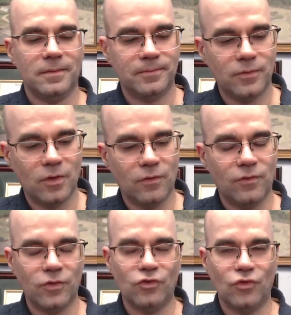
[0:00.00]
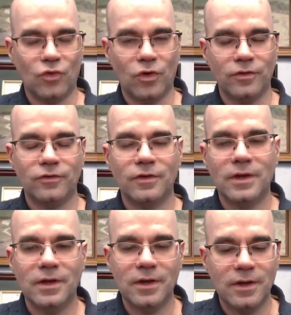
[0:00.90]
for the drawers.
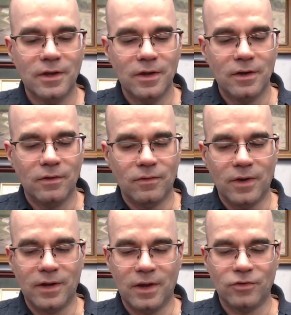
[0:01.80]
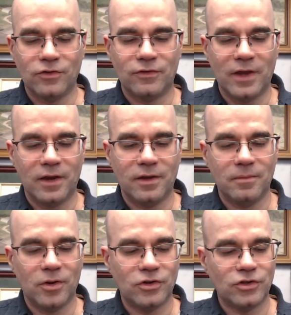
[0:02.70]
Right now we're just stacking
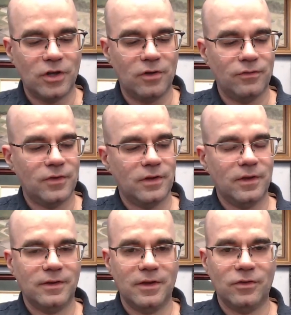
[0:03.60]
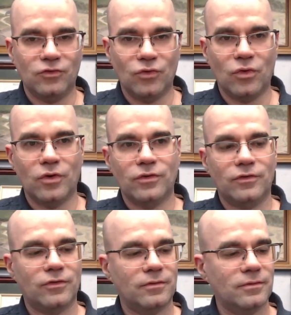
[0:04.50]
them on a shelf, and I'd like to get the
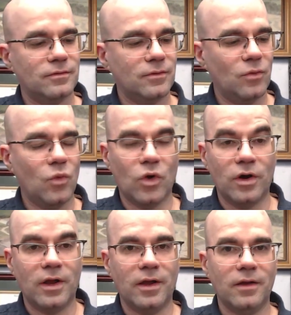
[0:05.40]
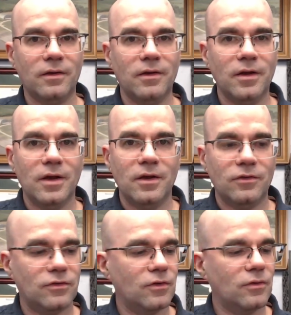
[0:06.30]
drawers working
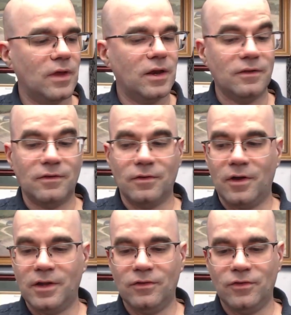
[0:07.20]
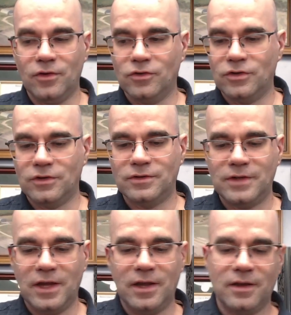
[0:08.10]
so that it's a lot easier to
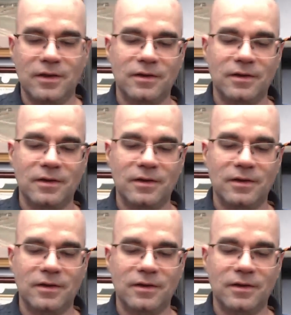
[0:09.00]
take